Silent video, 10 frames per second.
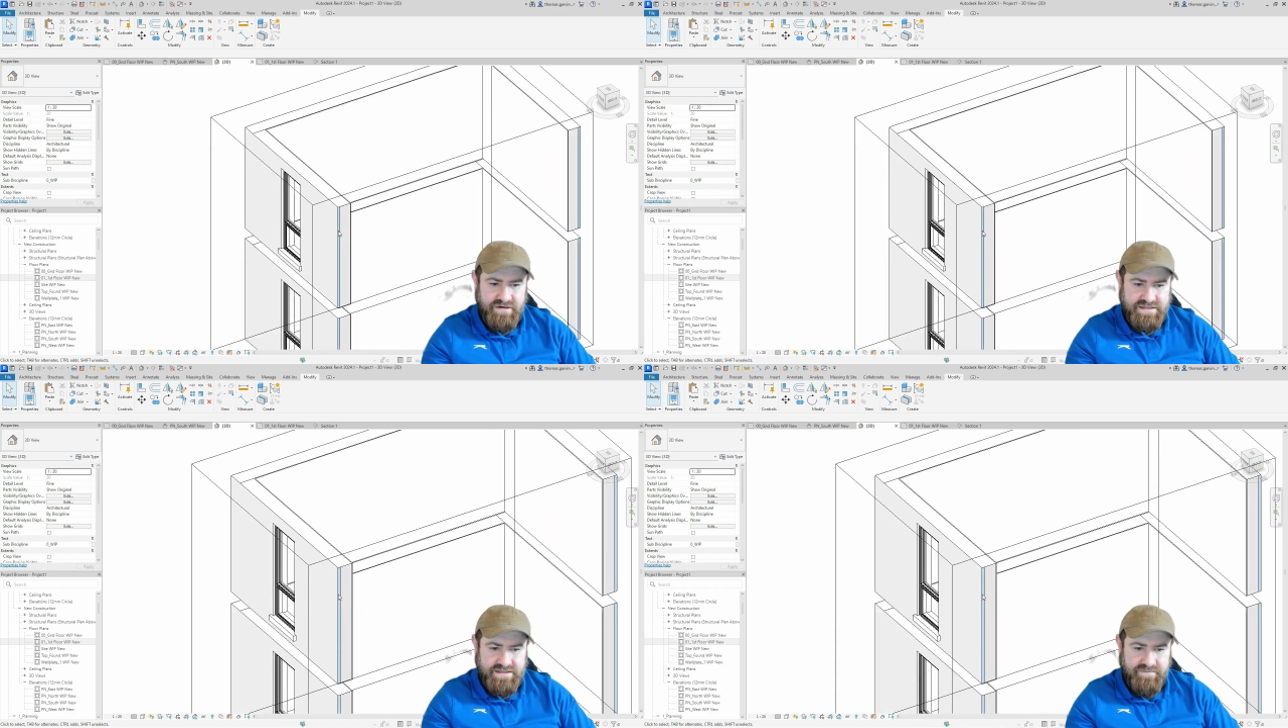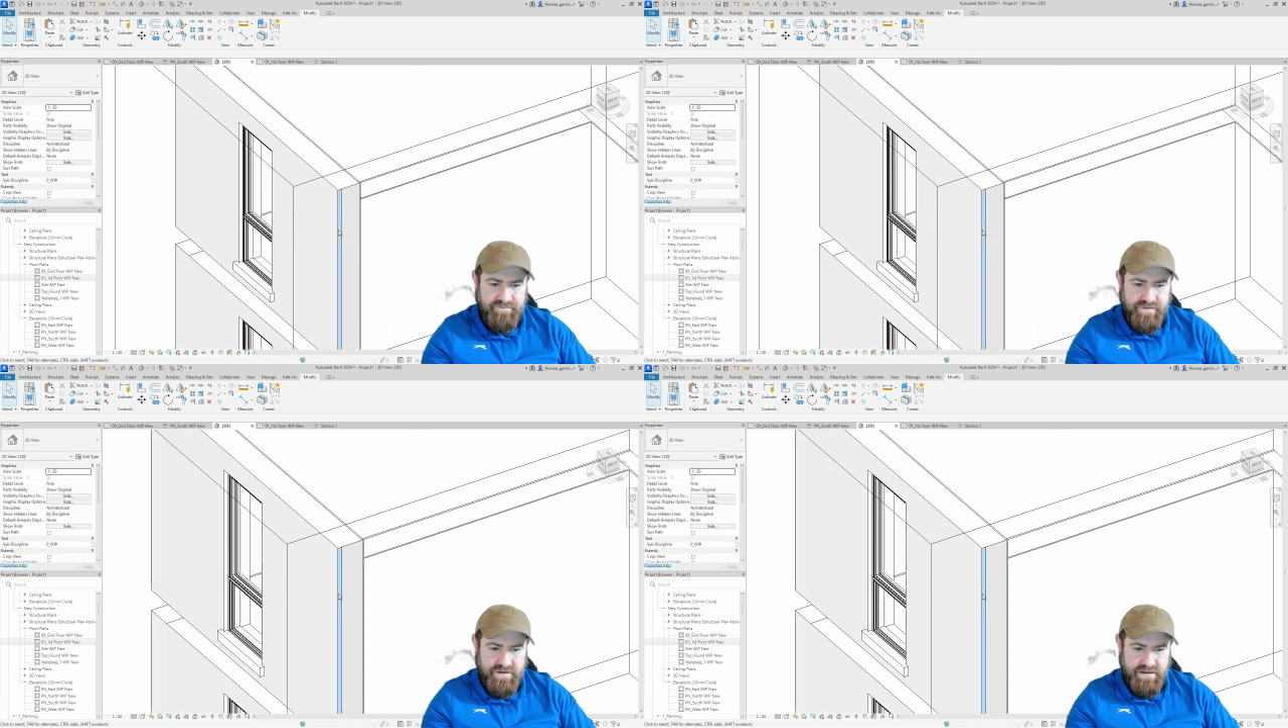let's say,
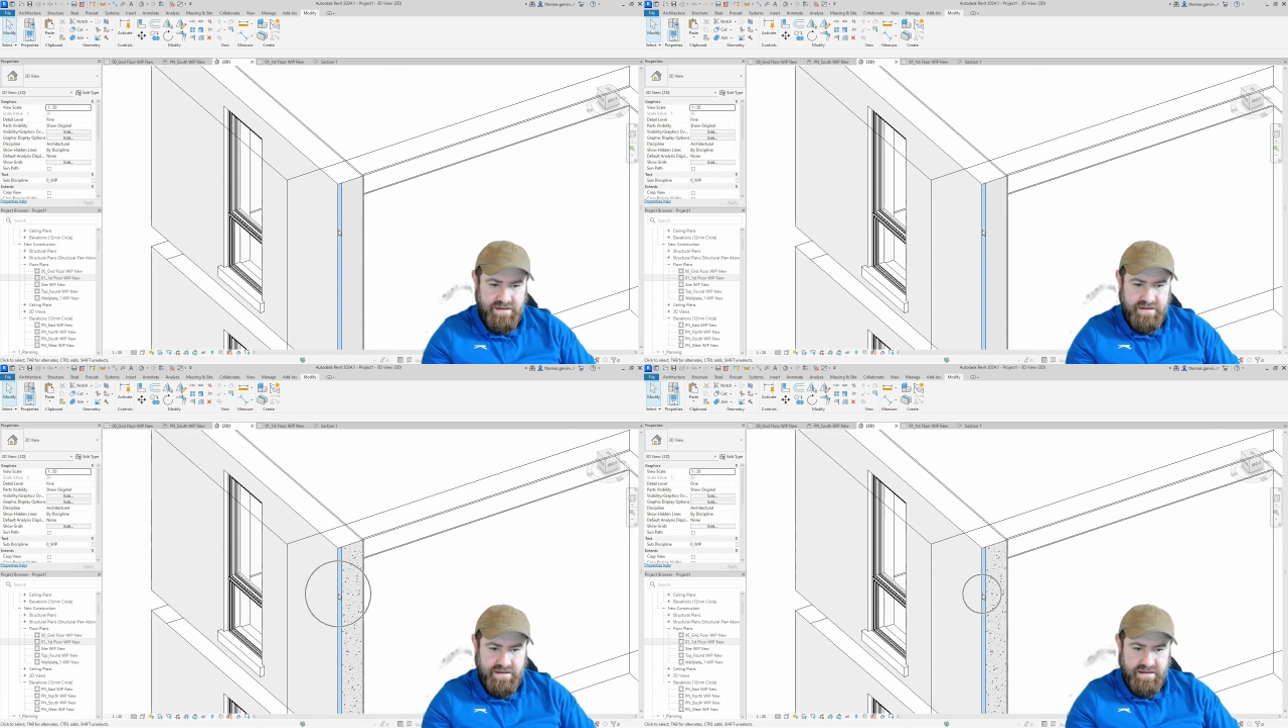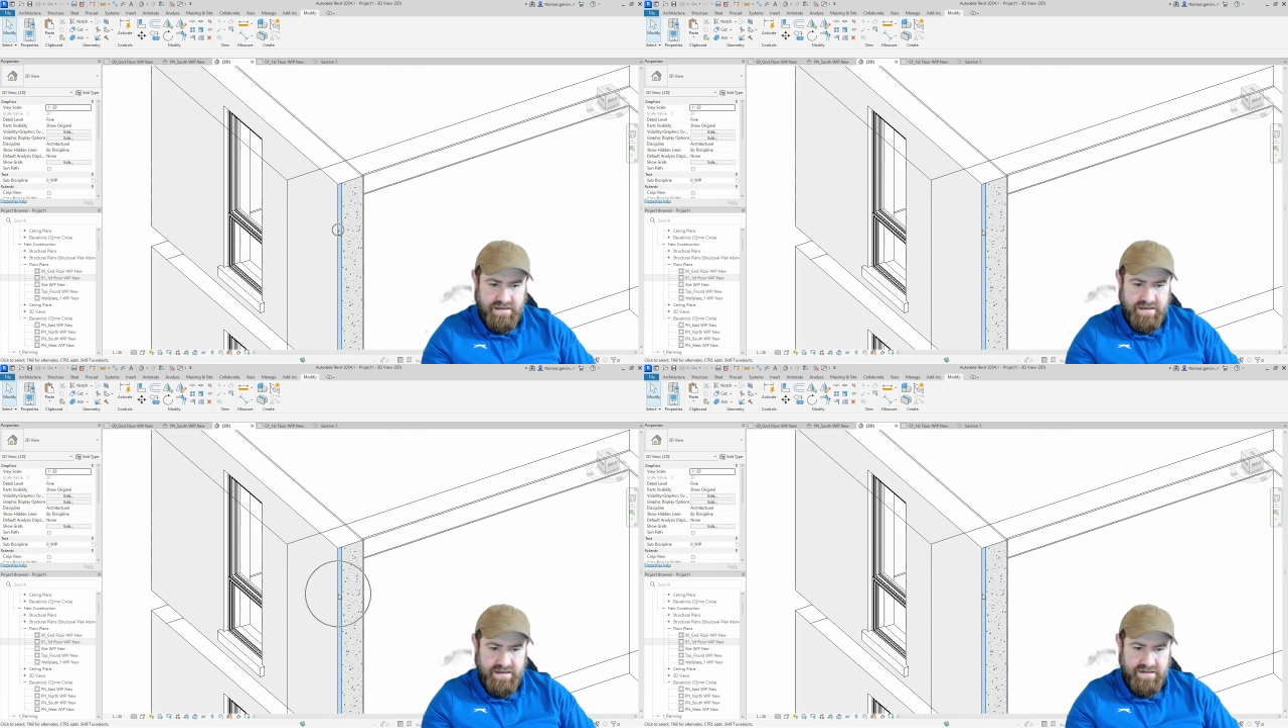
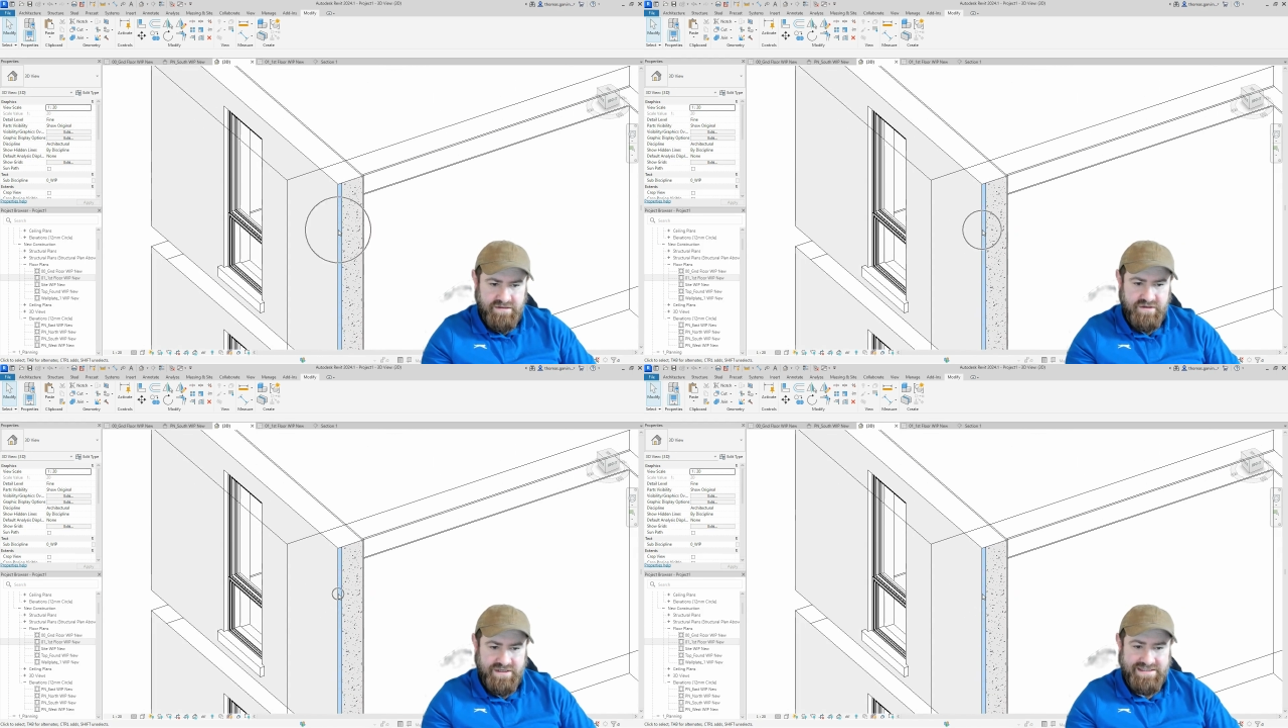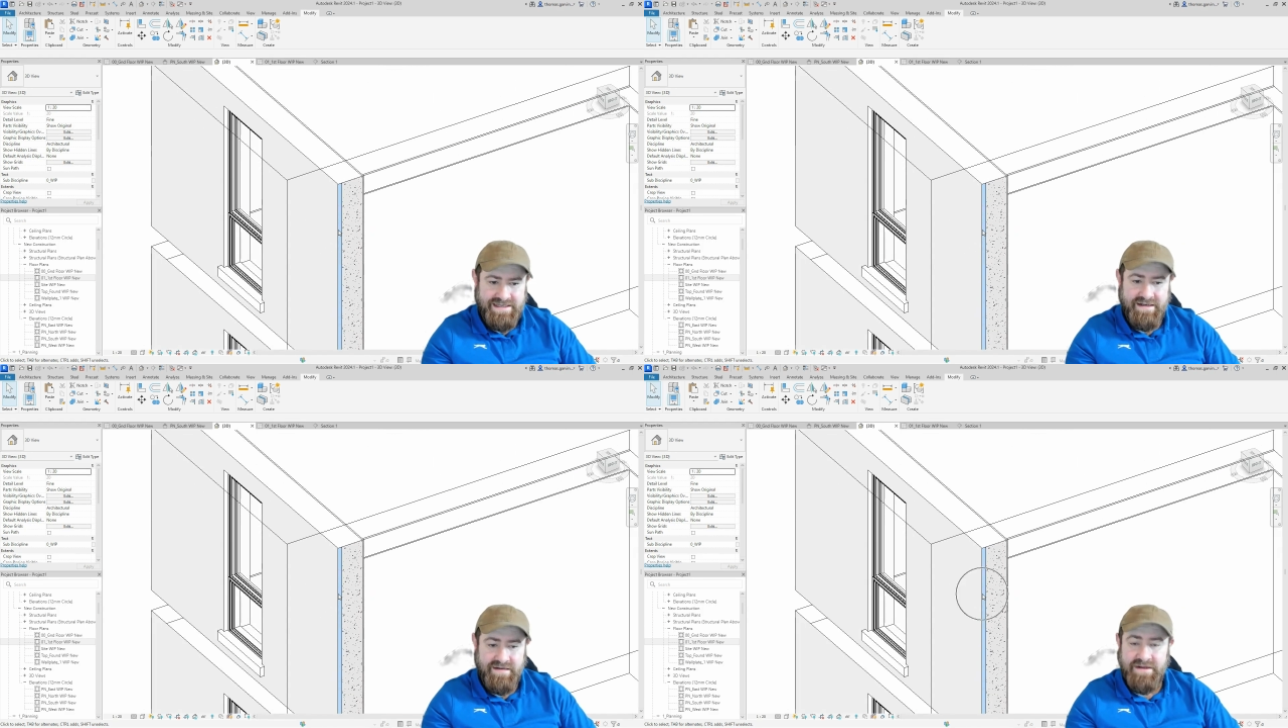uh, so you can
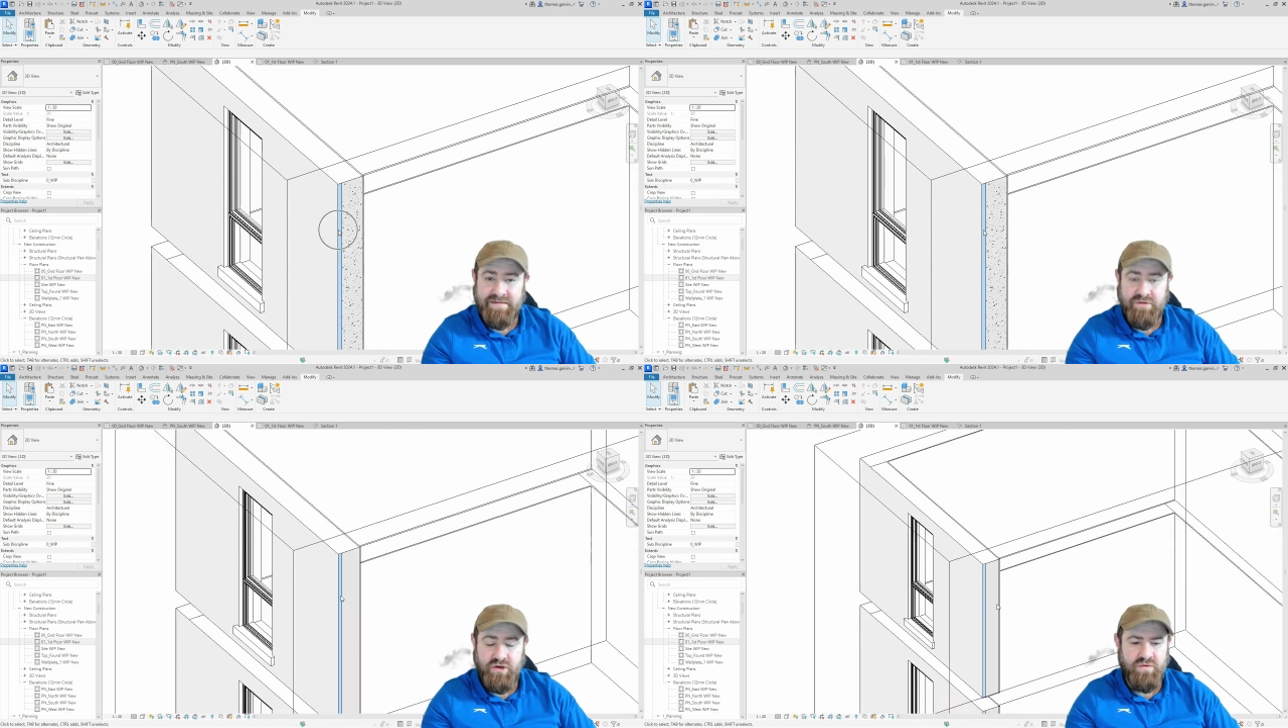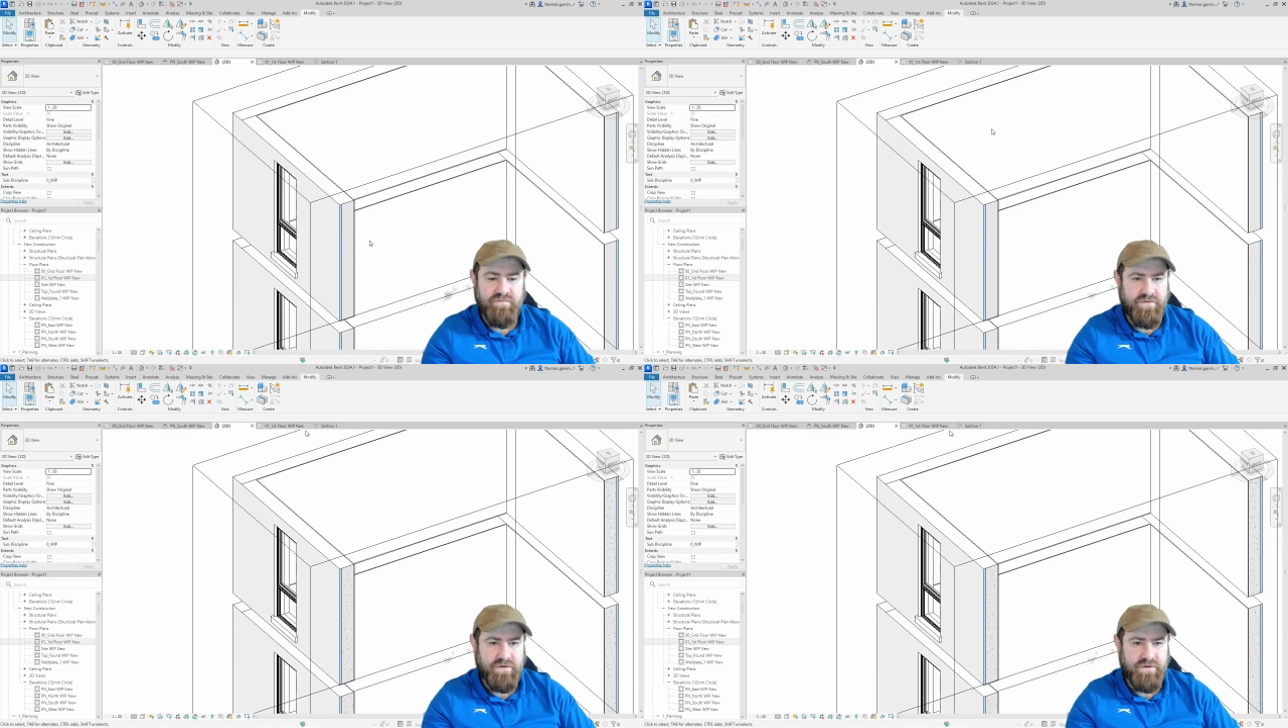see it. I made it blue.